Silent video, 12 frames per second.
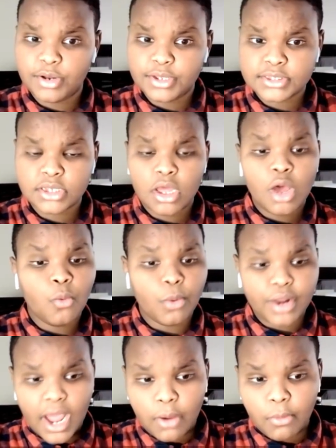for it.
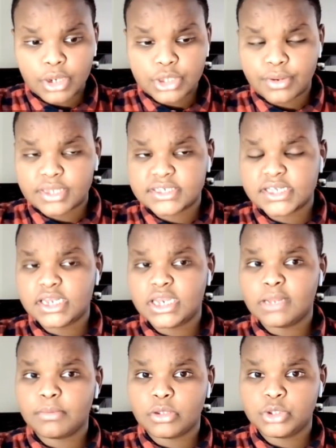What I want to do at a city
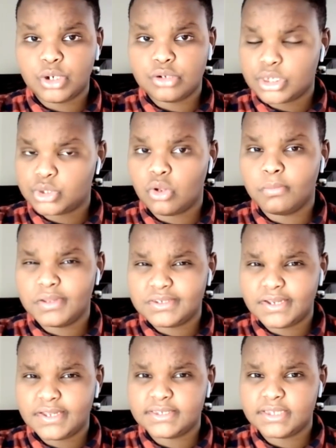level to address
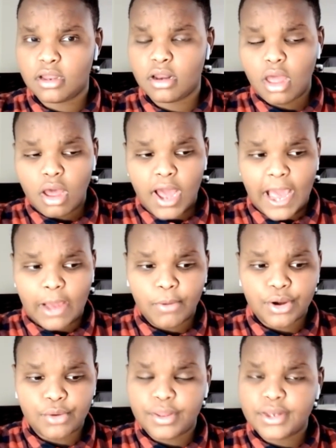homelessness is that I
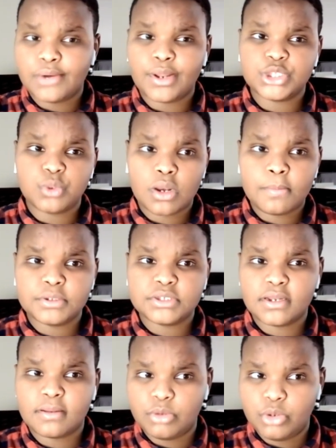want to redirect 20%
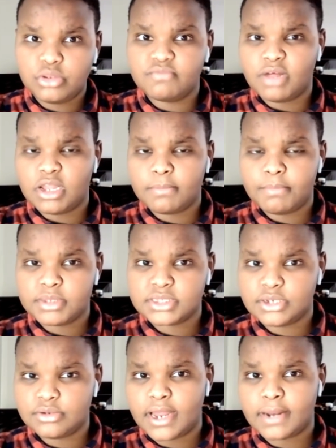of new
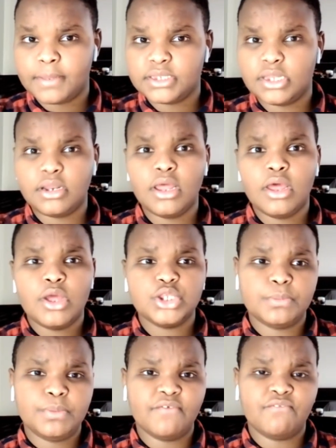developments here in Edmonton
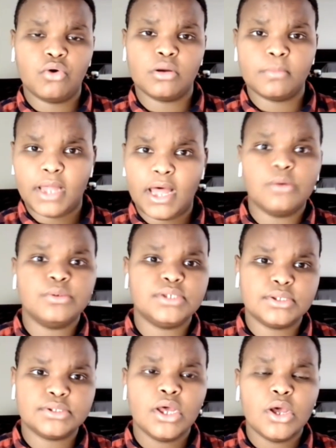to be affordable
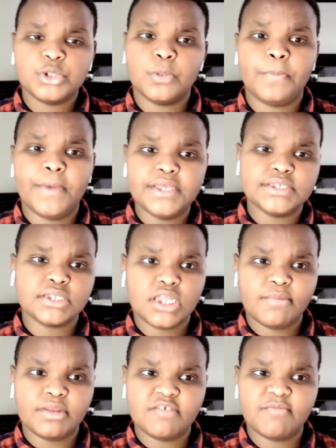housing. So
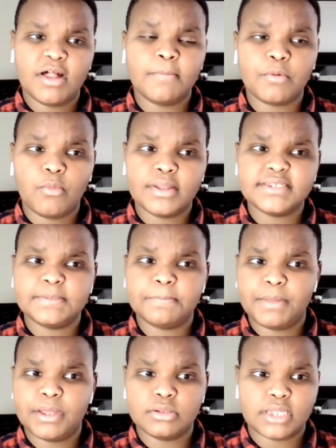basically, if a developer wants to
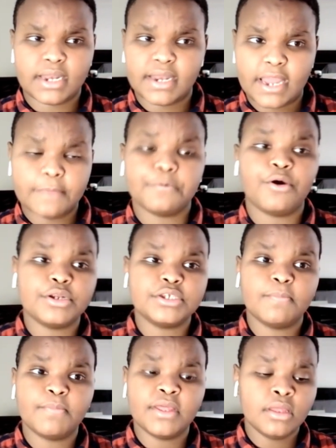build a neighborhood
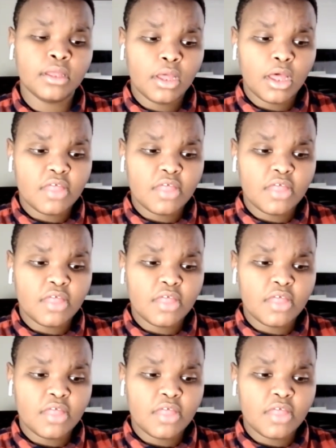or something,